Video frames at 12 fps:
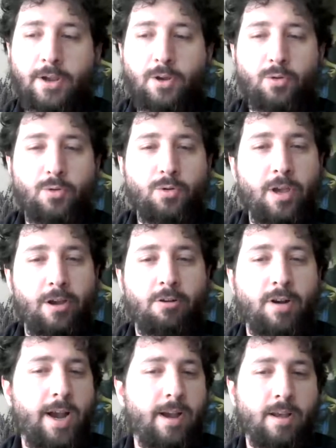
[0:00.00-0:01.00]
get
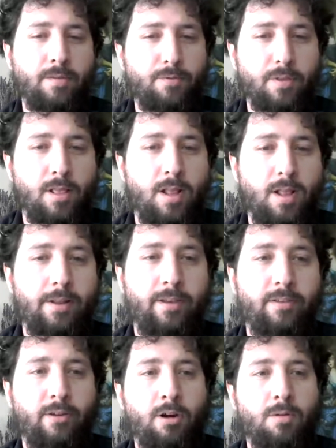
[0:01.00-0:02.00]
creative with a lot of these
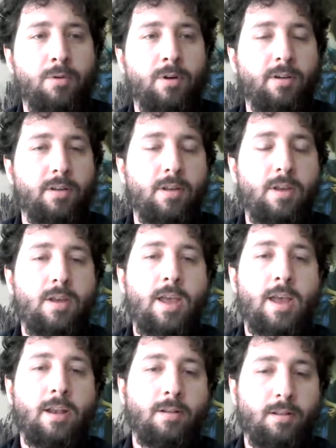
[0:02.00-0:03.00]
artwork
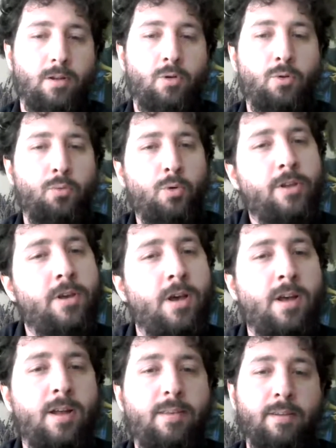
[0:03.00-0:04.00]
and old
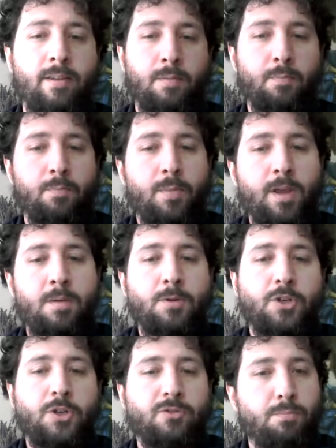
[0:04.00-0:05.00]
woodcuts and images
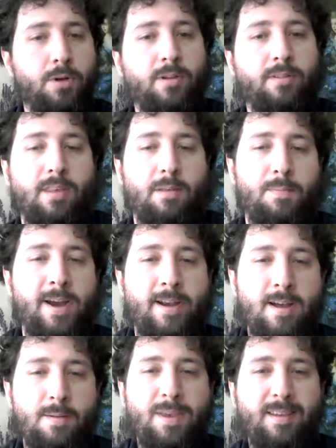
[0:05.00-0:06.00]
from books that might not
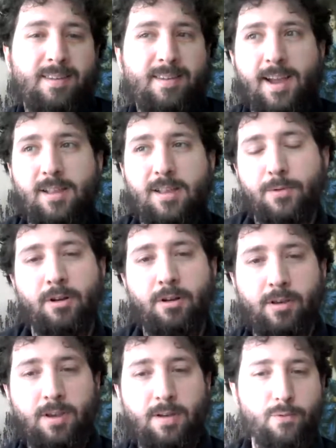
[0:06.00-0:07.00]
be exactly what you're looking
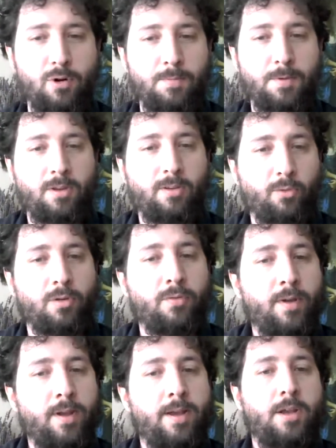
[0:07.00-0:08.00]
for, but you sort of
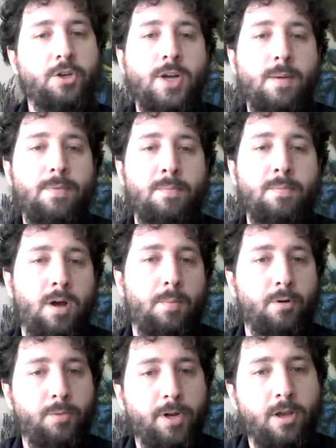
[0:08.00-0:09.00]
chop them up or
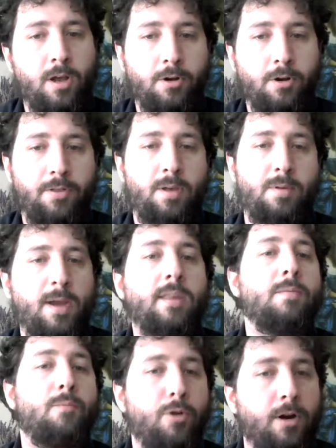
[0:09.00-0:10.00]
recolor them and make them
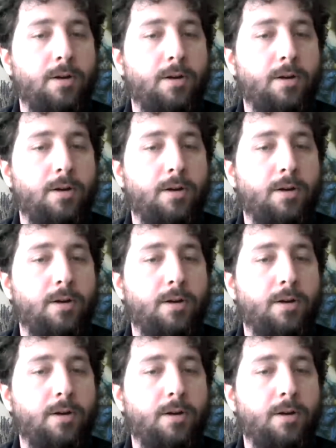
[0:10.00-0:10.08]
work.